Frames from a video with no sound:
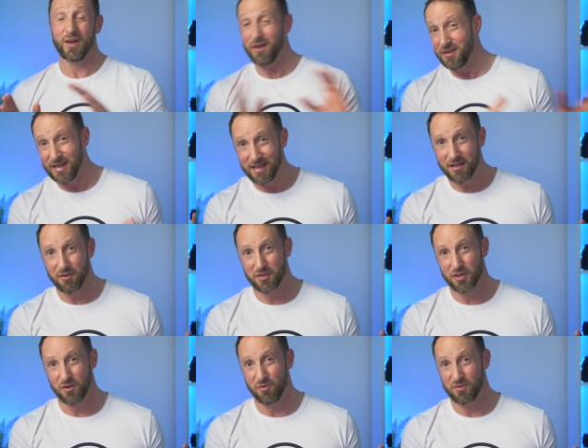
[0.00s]
we don't need those
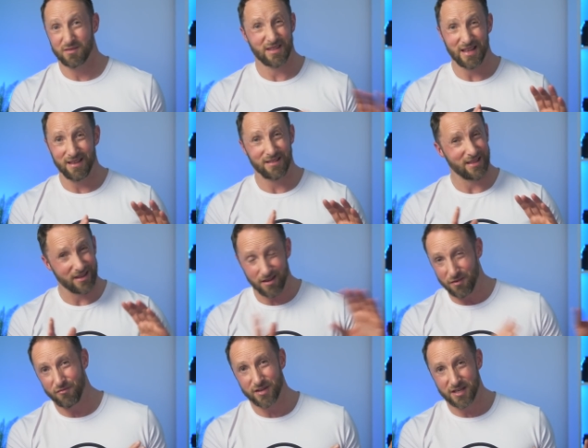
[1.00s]
tools. They, they're
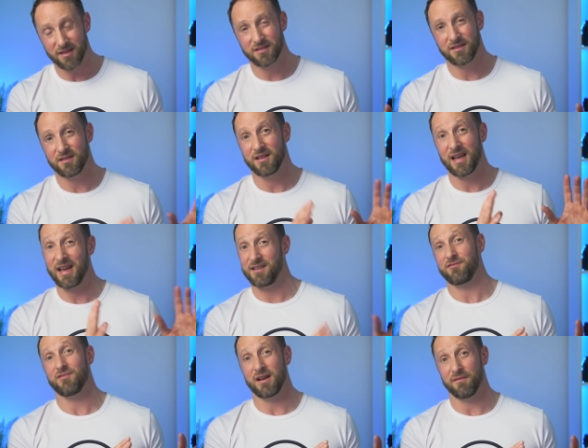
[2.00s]
kind of redundant
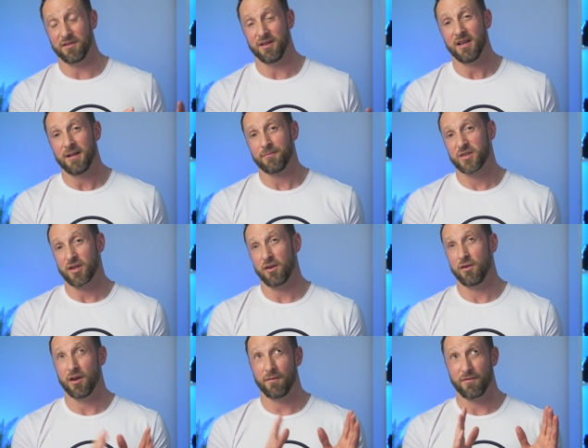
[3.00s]
and irrelevant.
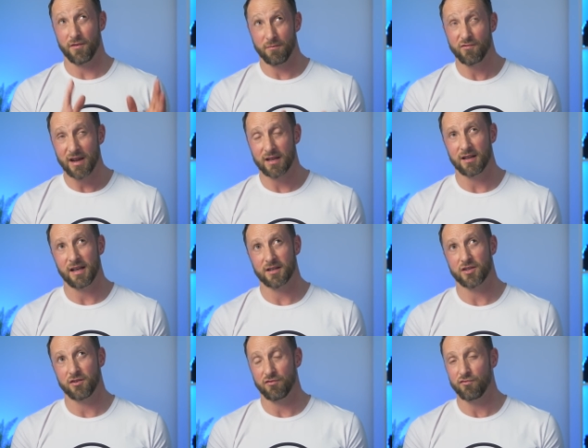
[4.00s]
So, from
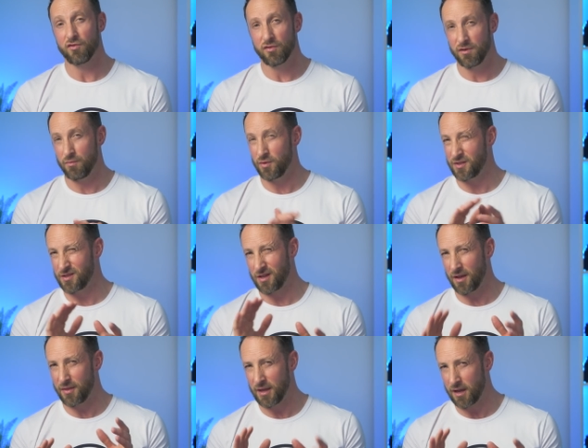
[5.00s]
recollection, Aurora was,
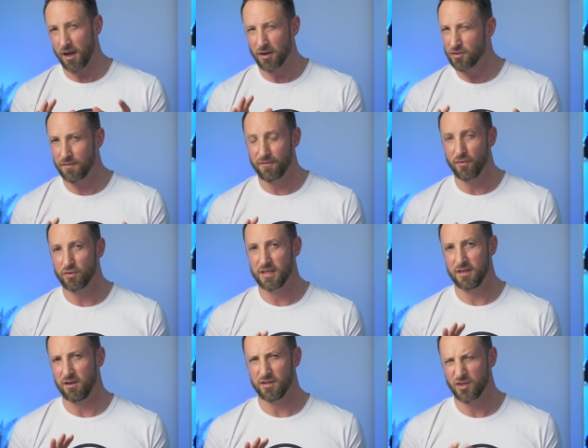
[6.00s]
I think,
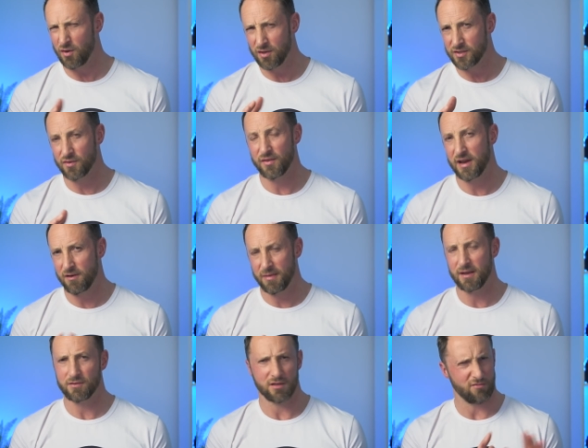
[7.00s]
$149 or
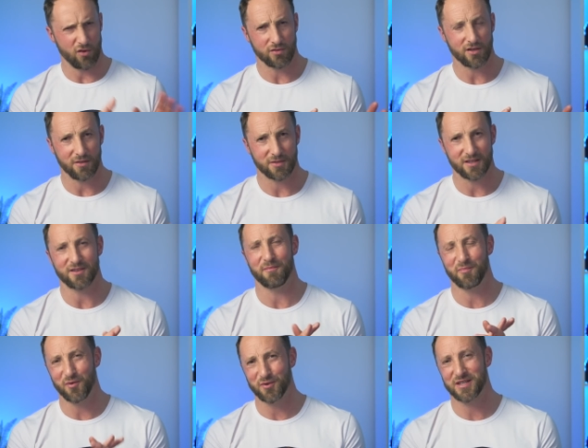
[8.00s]
thereabouts. Long time since I
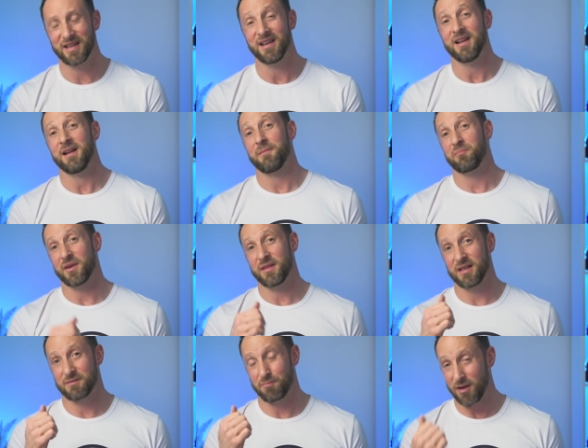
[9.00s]
bought it. But
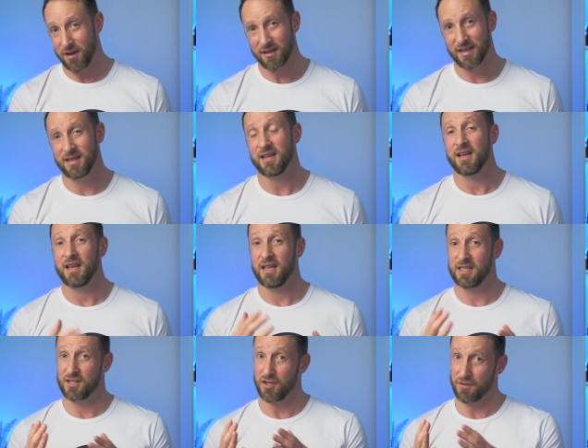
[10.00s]
this plugin
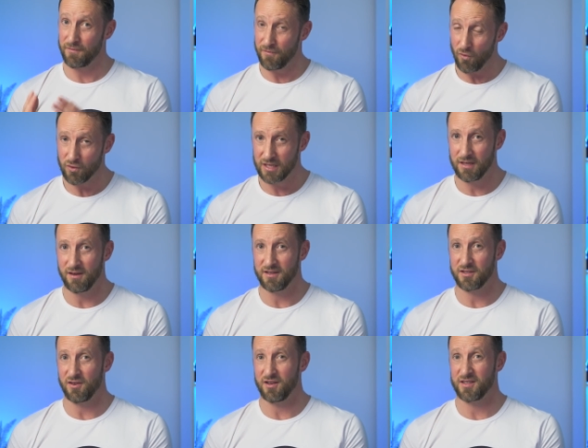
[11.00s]
is just
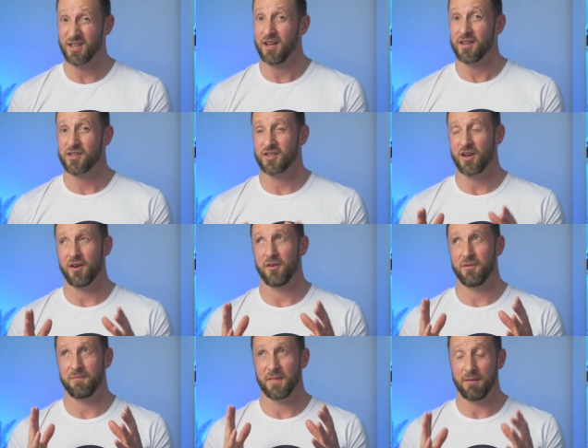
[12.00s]
$49.
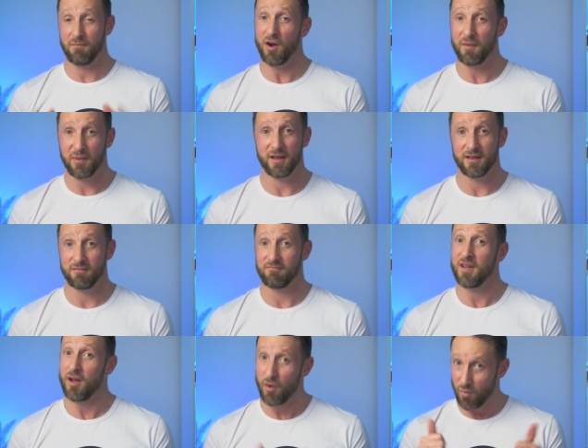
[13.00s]
So, in my
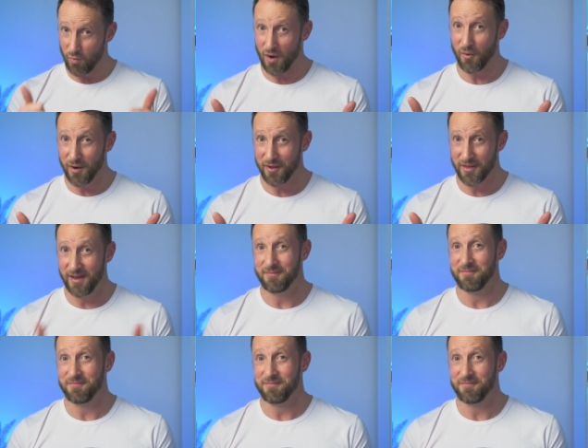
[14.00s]
opinion, well worth